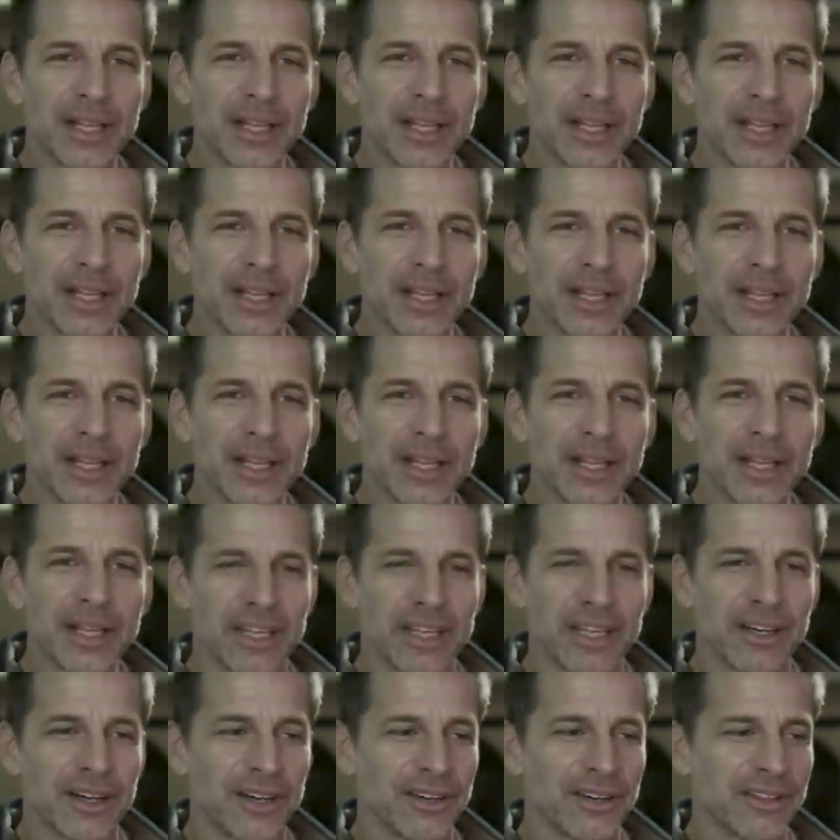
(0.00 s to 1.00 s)
they
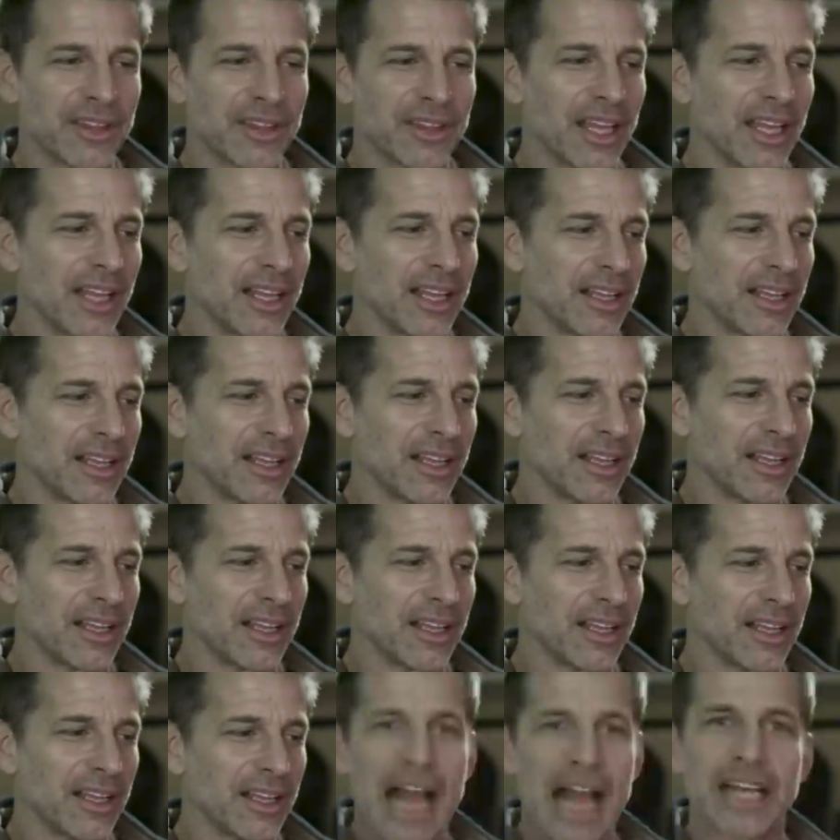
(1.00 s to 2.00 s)
consider the
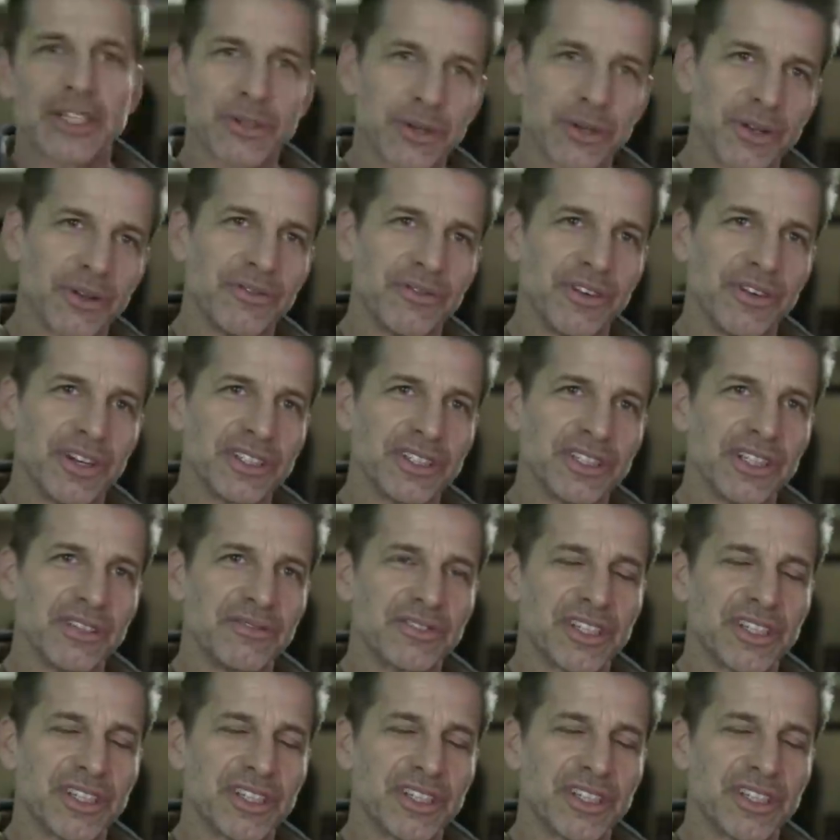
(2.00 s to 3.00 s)
theatrical
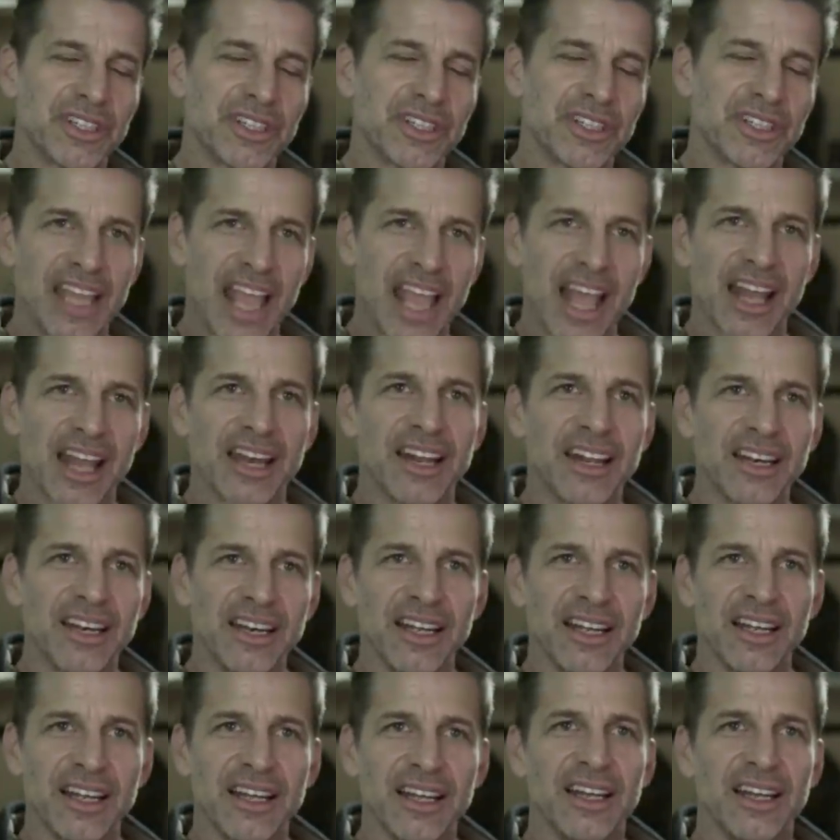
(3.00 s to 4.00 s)
version of Justice League
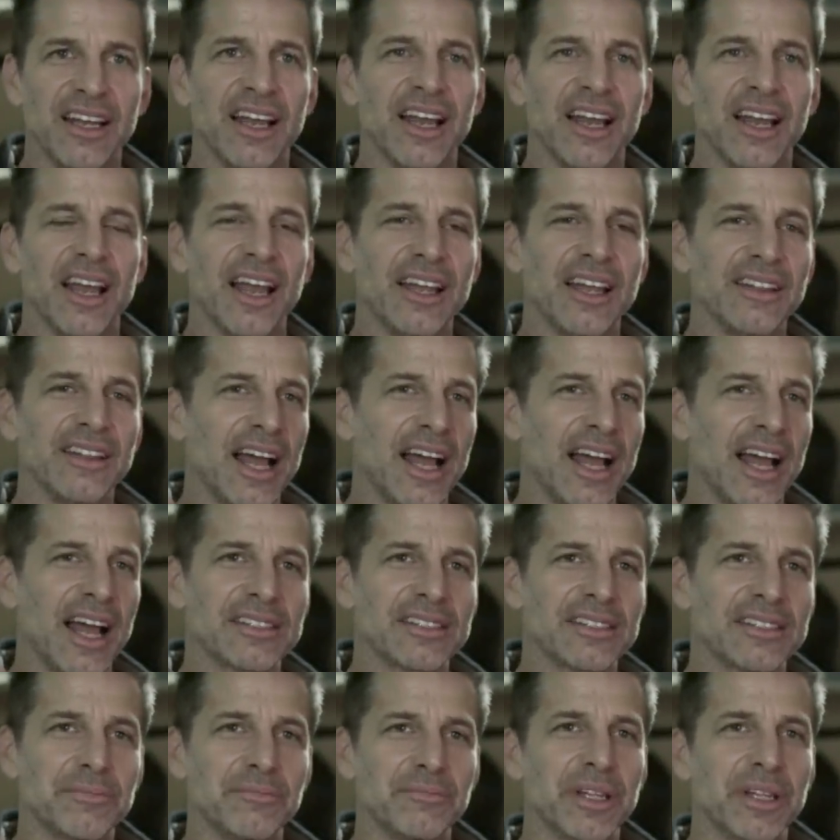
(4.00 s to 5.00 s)
canon, and
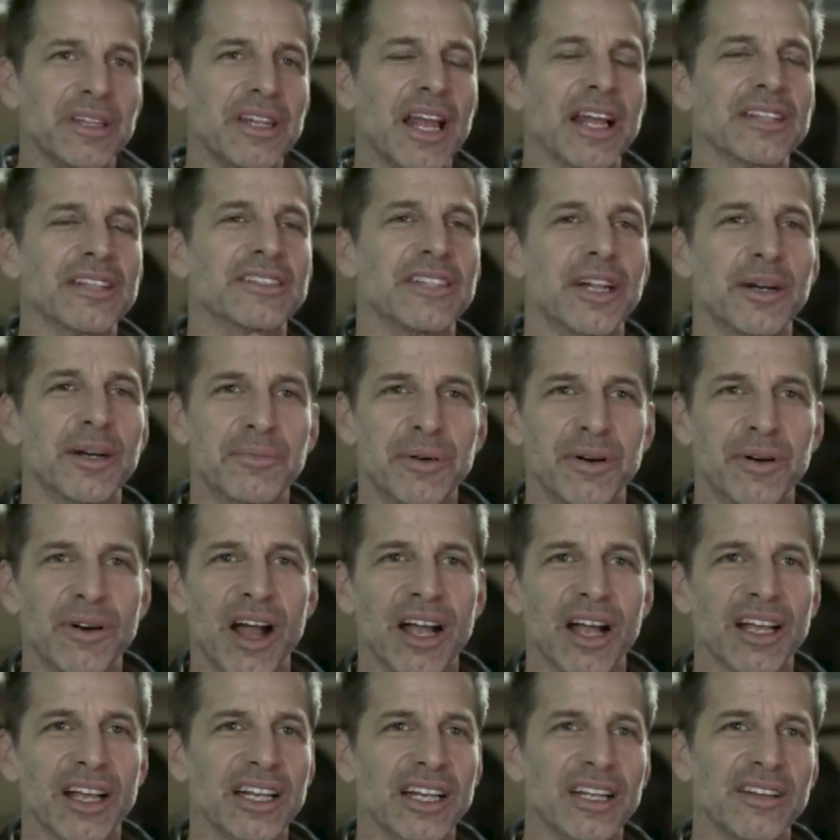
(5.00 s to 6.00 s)
that's their
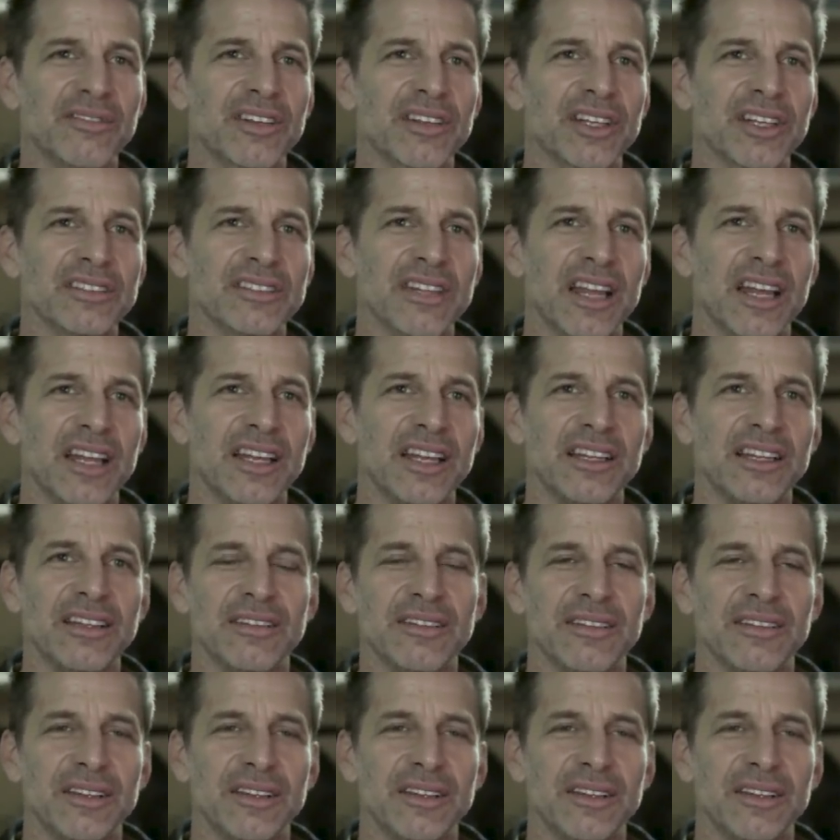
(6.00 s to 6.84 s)
prerogative, because they,